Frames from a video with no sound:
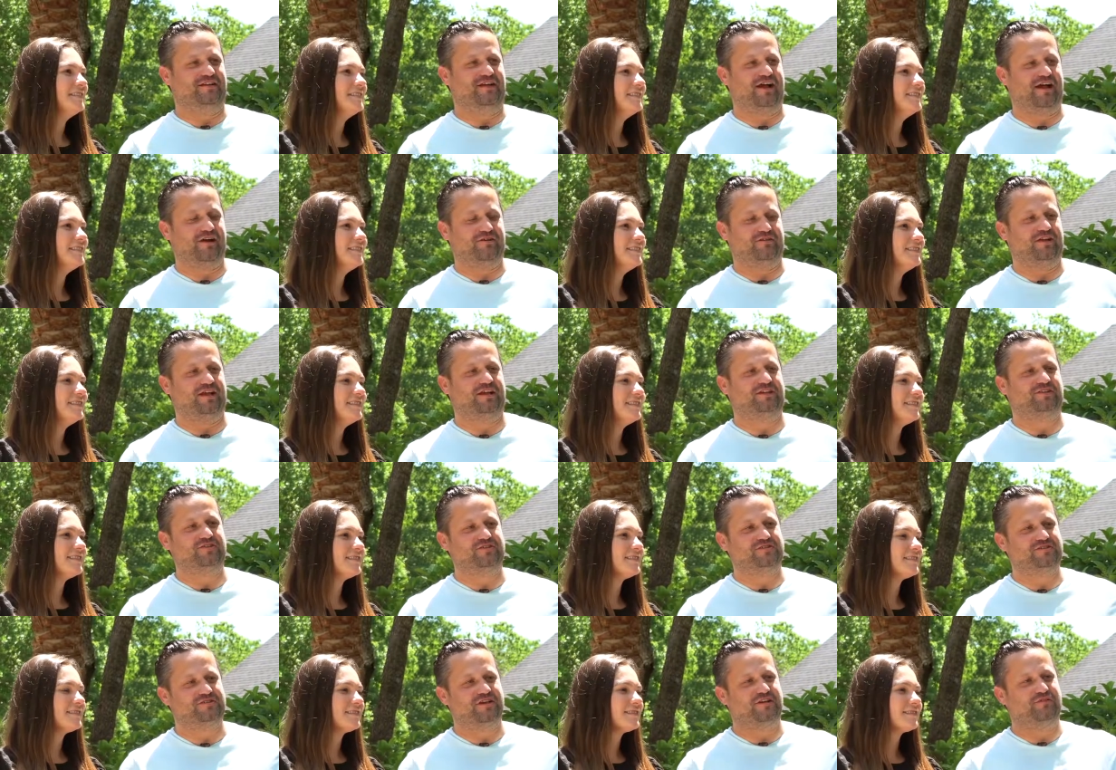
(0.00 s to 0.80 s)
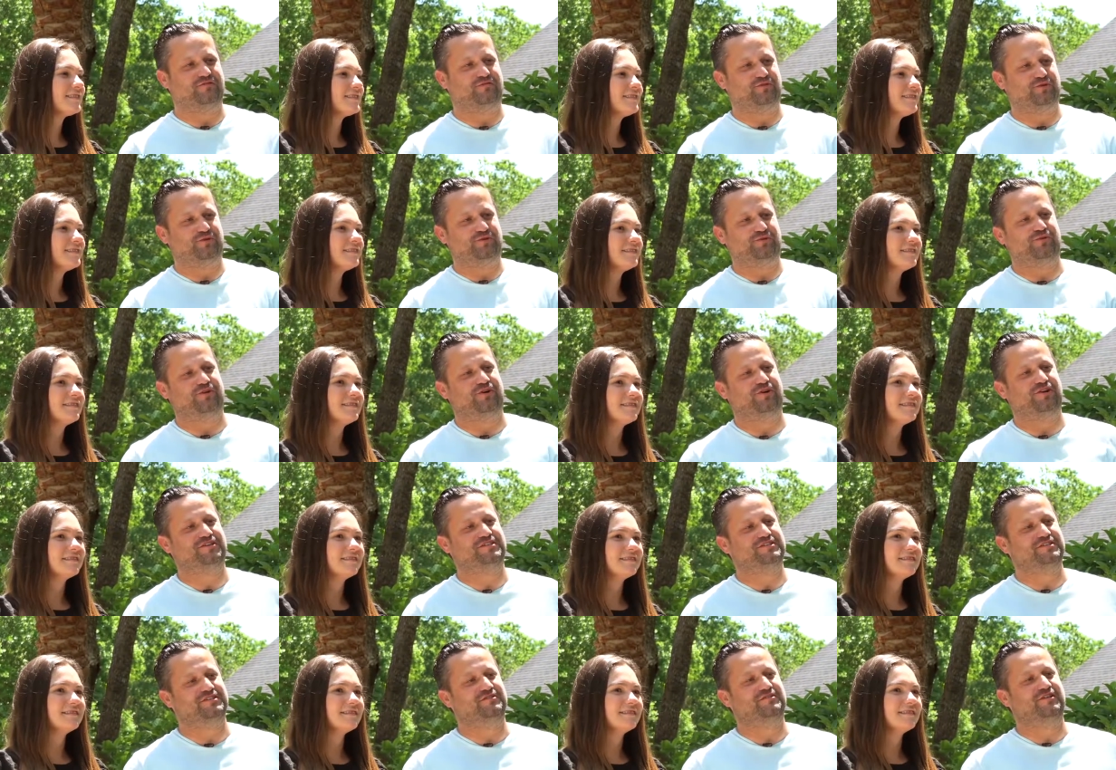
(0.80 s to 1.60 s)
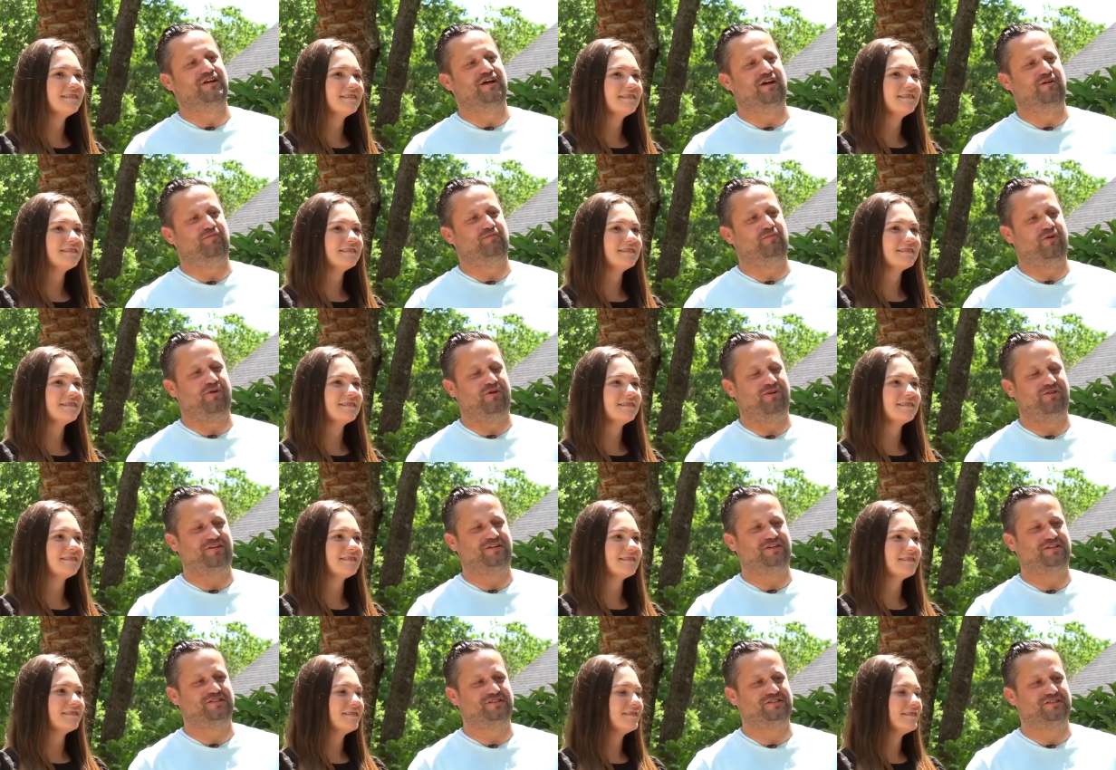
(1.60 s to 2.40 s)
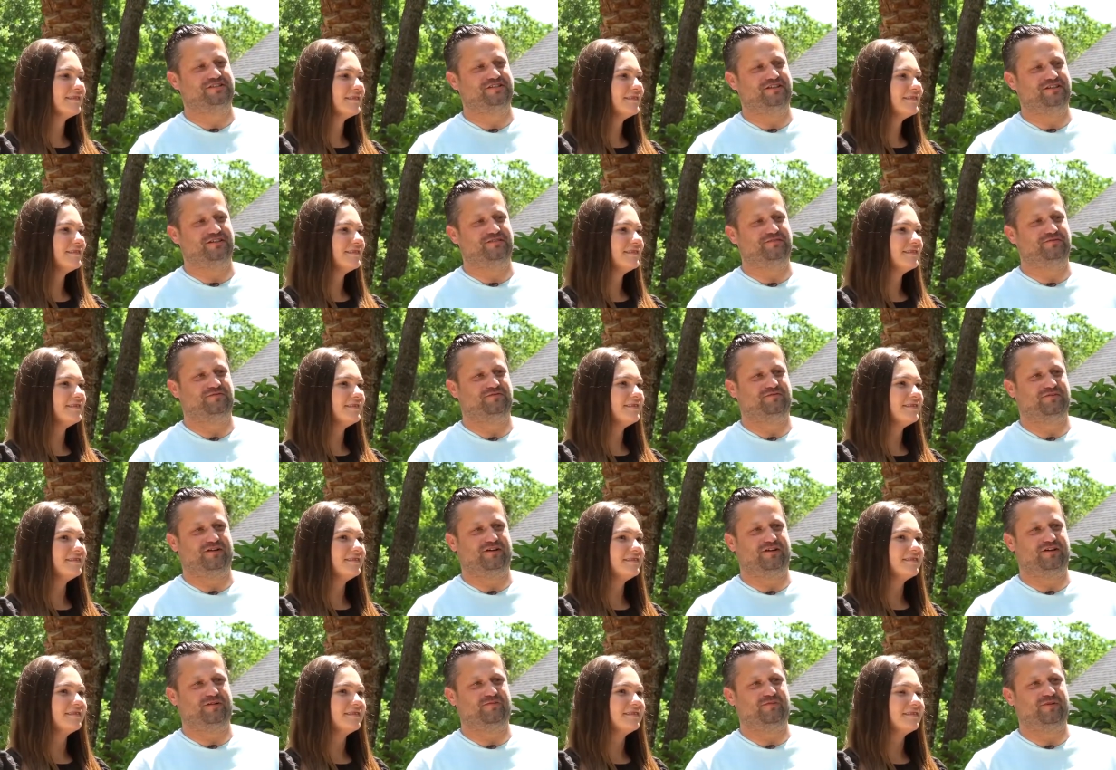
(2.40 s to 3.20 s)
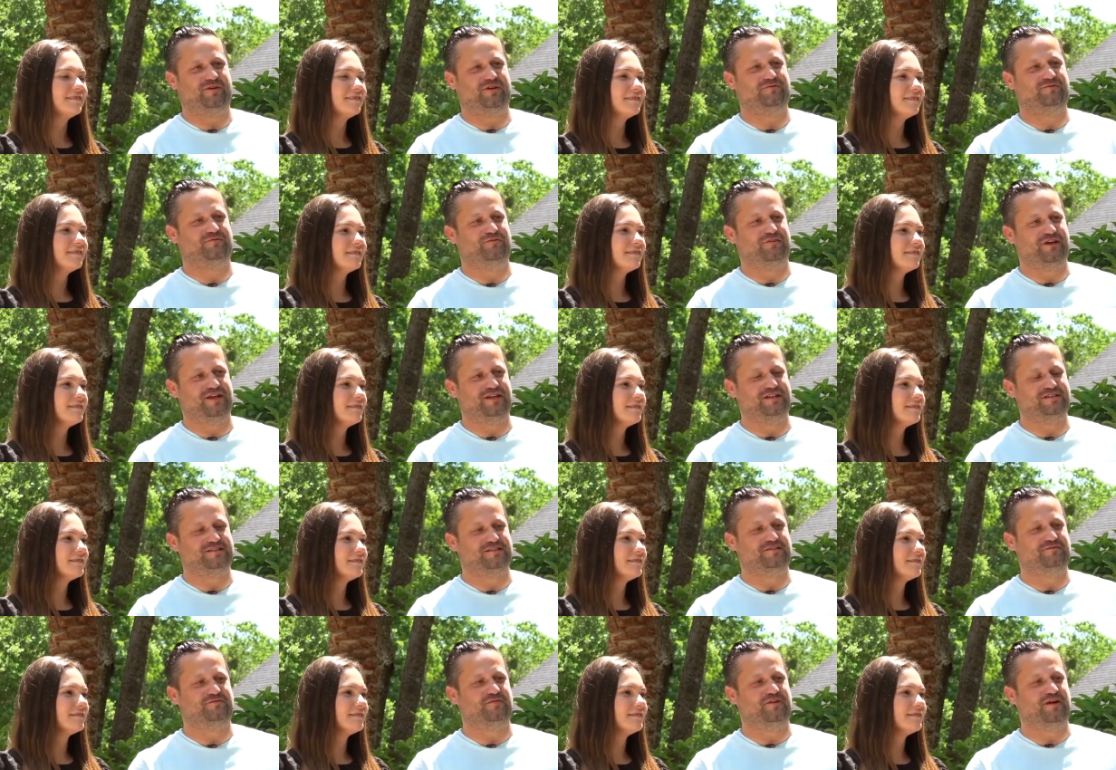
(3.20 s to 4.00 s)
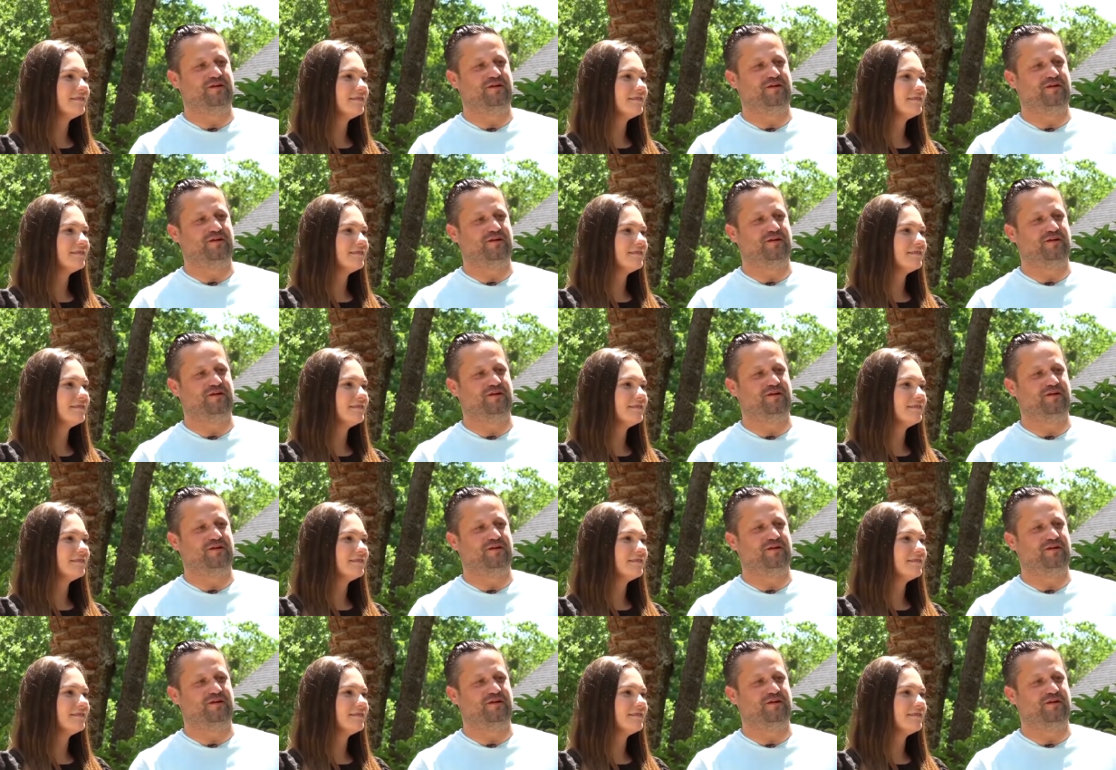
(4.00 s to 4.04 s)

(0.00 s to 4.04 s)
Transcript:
Speaker 1: I would like to say a few words in uh, Polish. If uh, my friends and